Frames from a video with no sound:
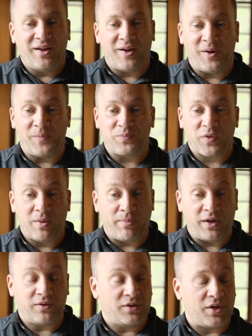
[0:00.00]
Um,
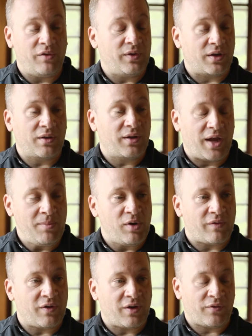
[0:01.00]
but she
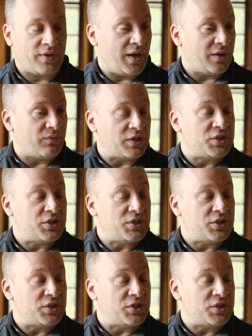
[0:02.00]
overcame all of that.